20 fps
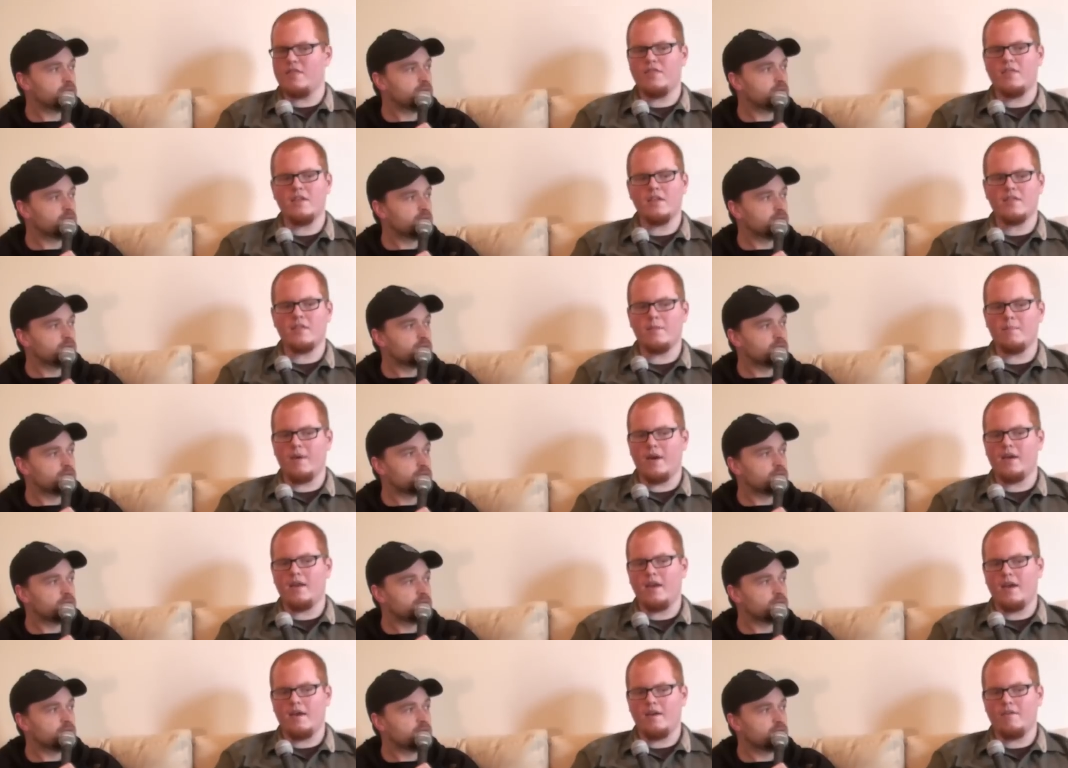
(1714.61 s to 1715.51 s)
Speaker 1: think they
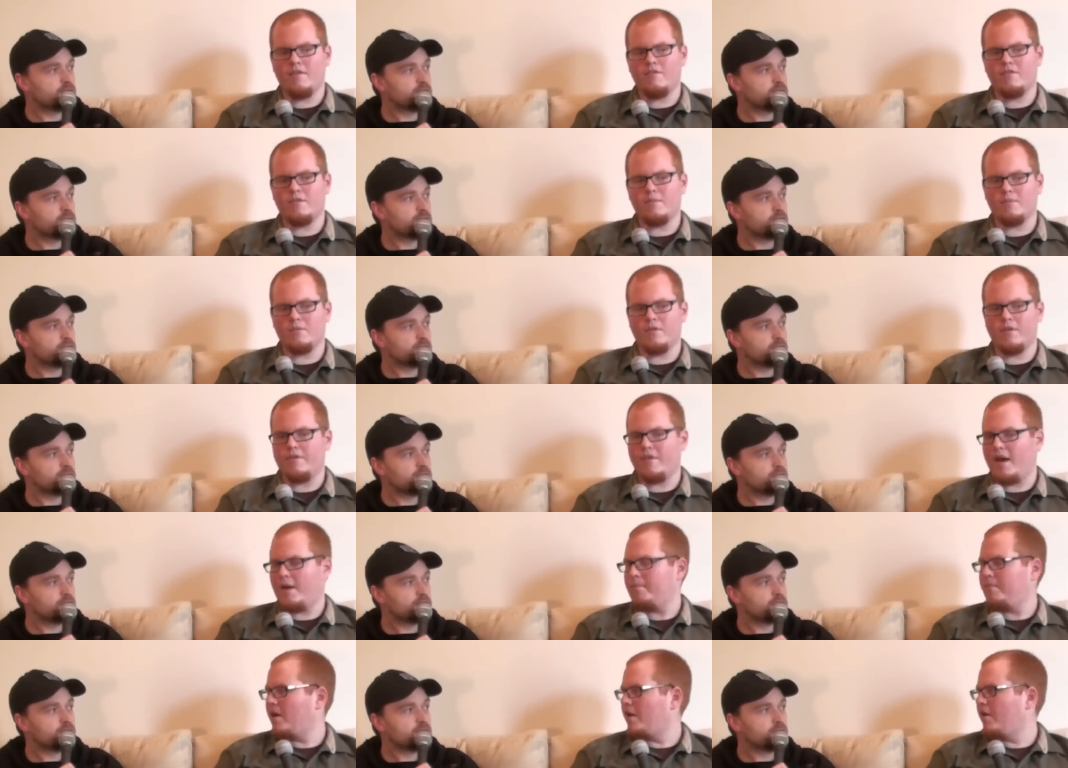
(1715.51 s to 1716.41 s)
might have some sort of
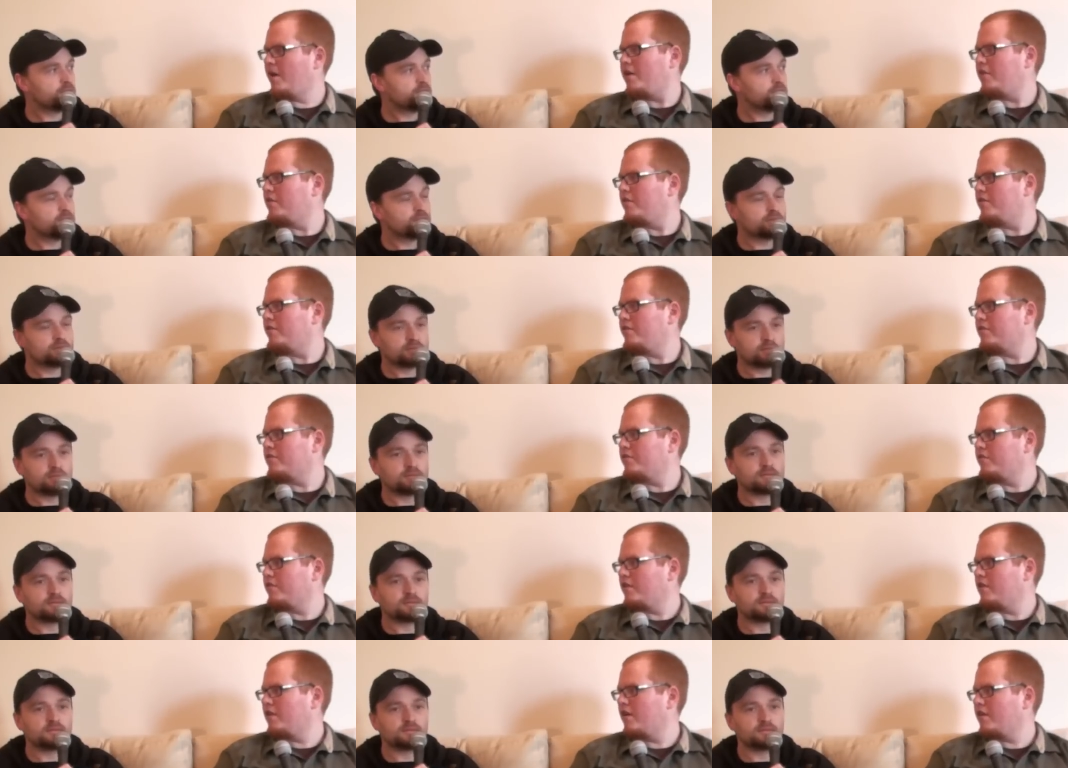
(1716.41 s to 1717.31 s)
app now. I don't know if it's
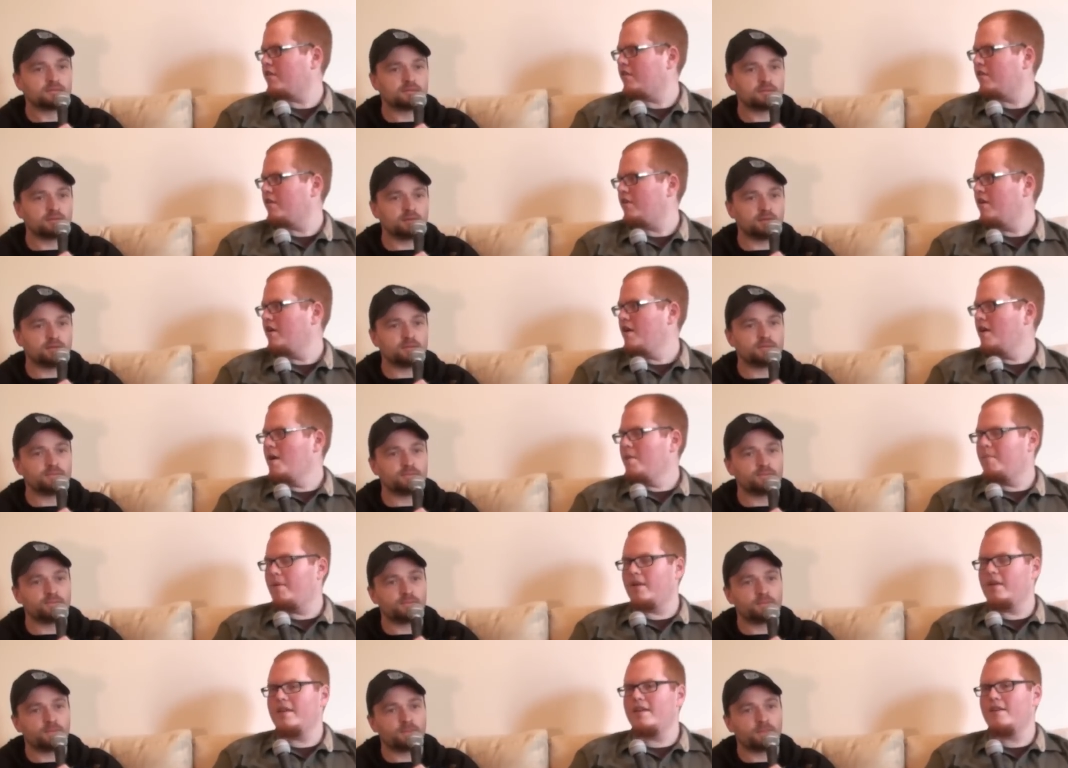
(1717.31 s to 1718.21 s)
free or not though. Yeah.
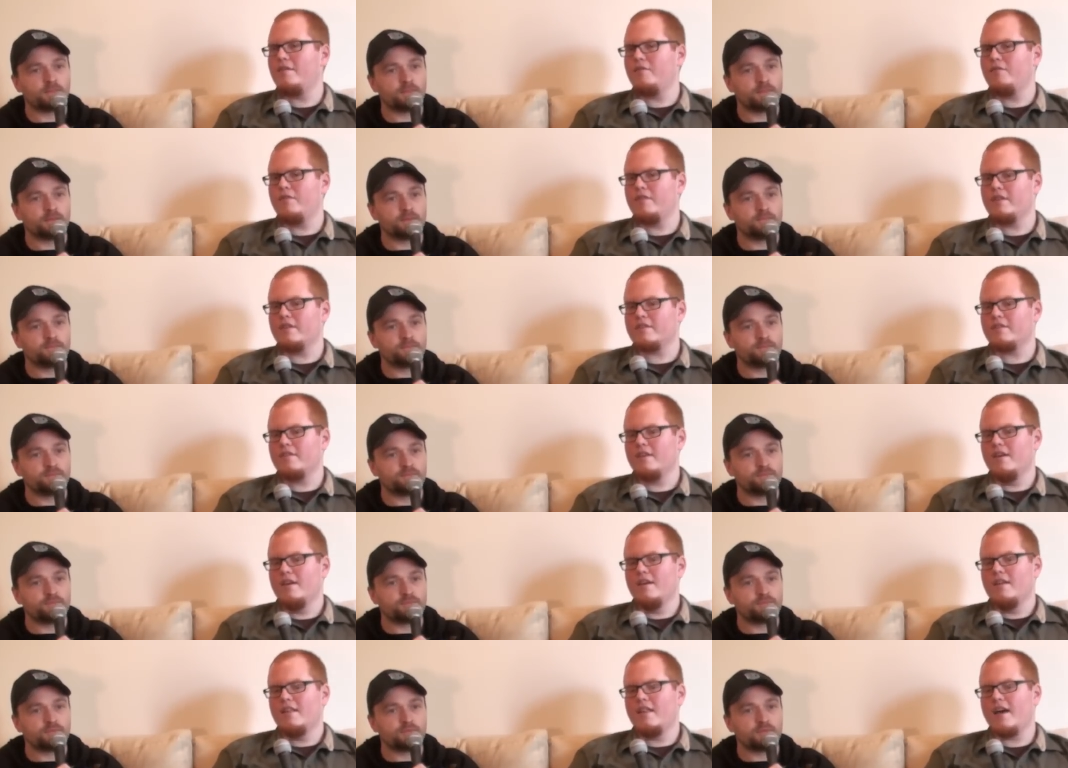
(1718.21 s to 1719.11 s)
But Netflix,
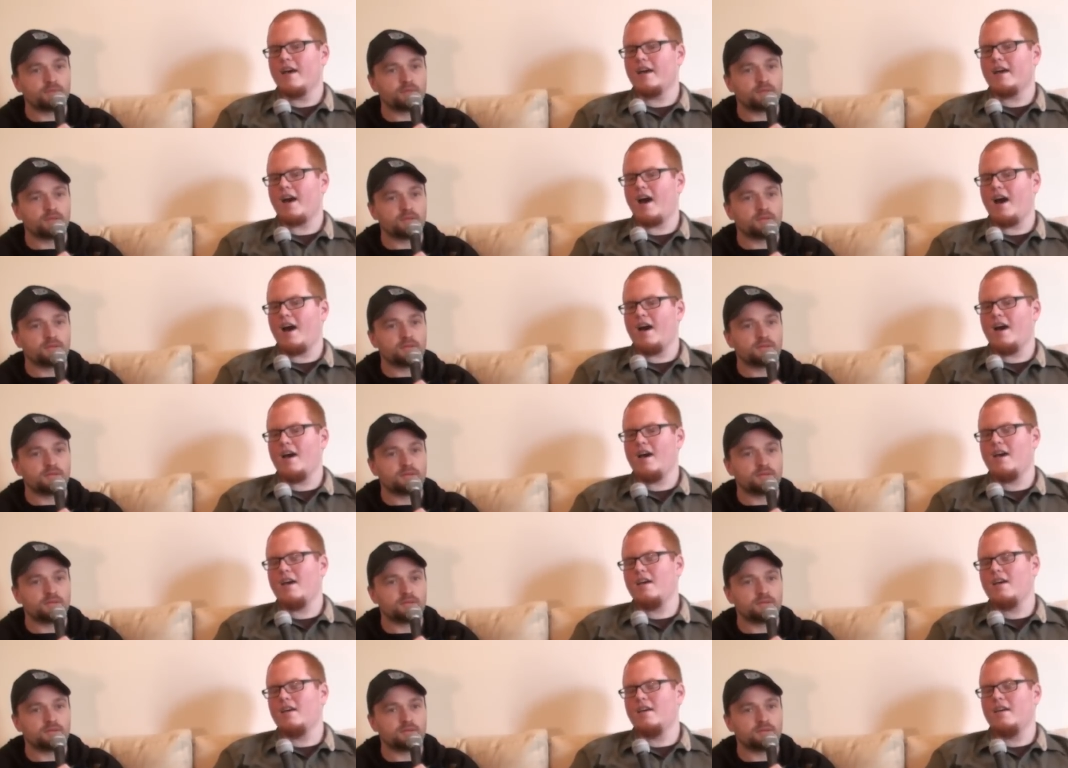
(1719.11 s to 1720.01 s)
like
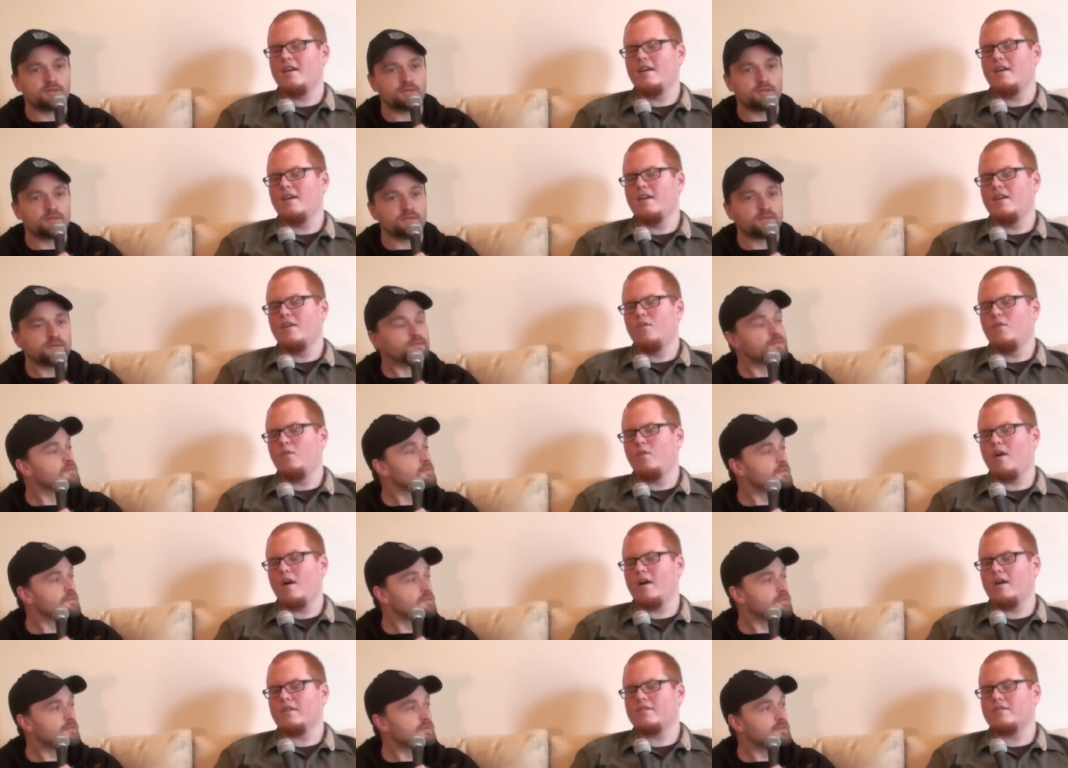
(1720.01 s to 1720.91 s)
I
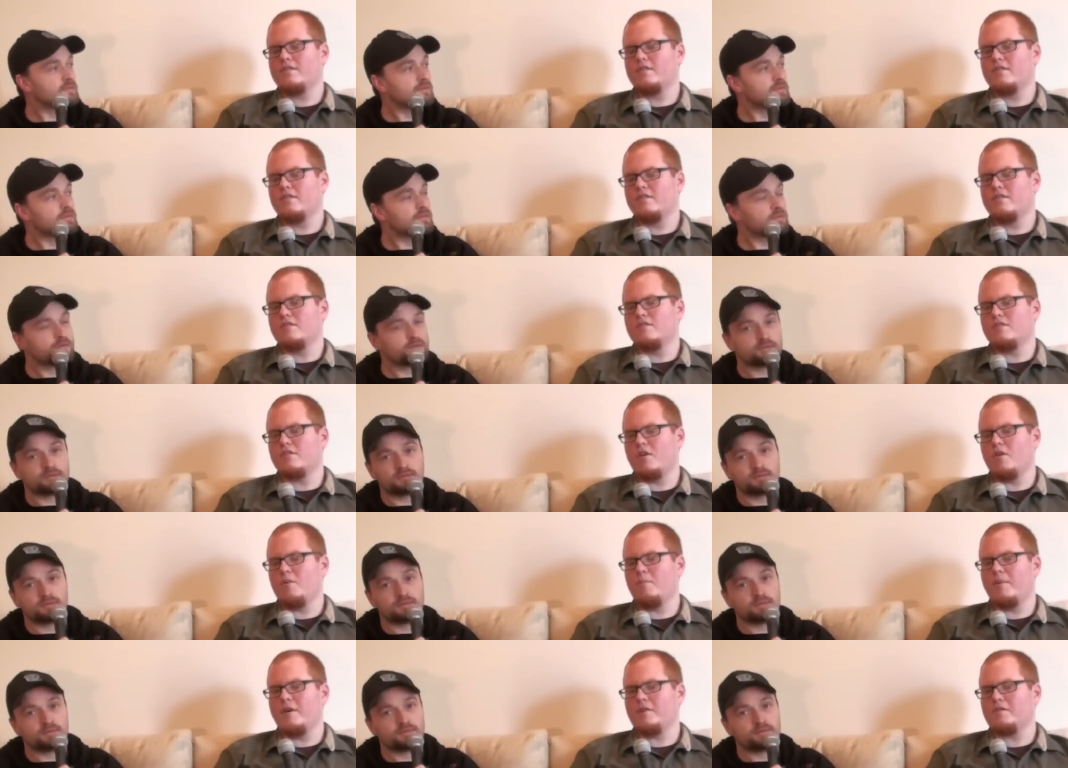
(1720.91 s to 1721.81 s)
watch
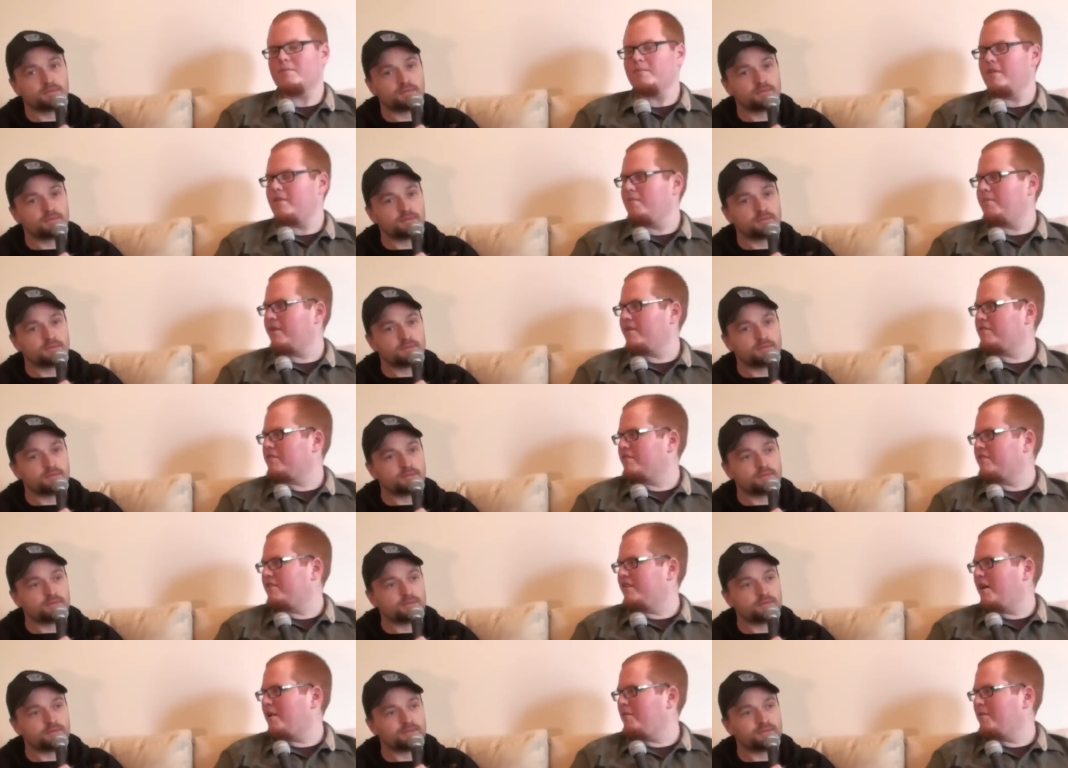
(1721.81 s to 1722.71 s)
so much
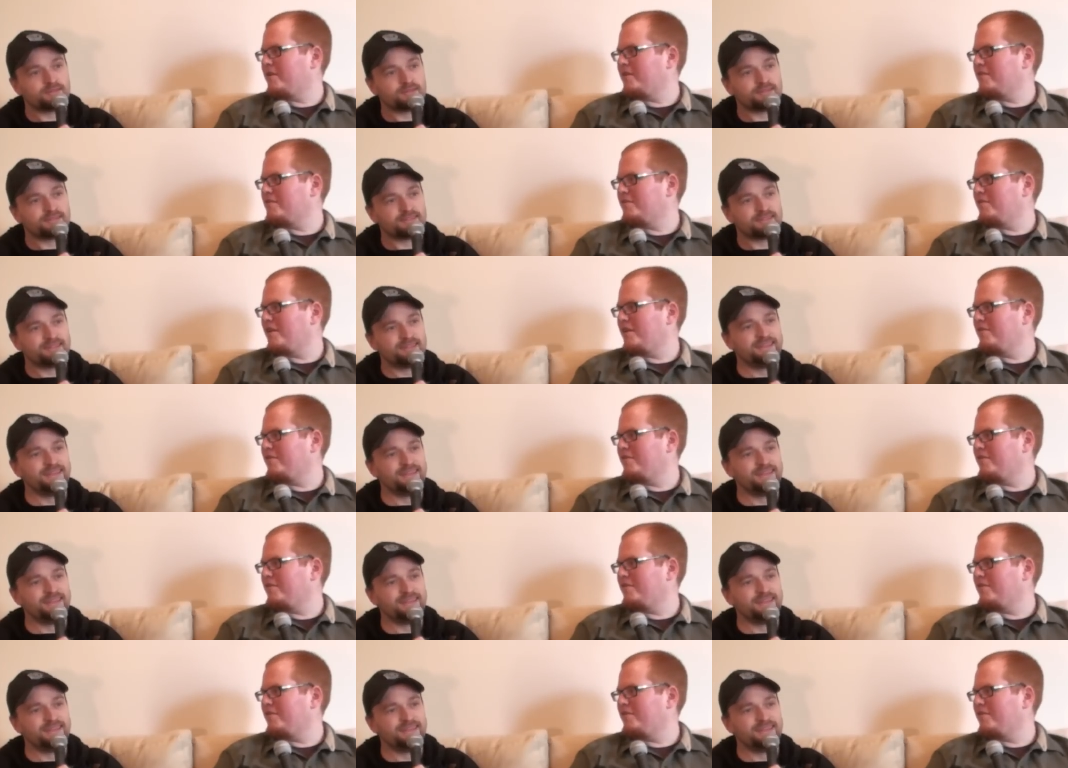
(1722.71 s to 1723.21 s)
MythBusters now because of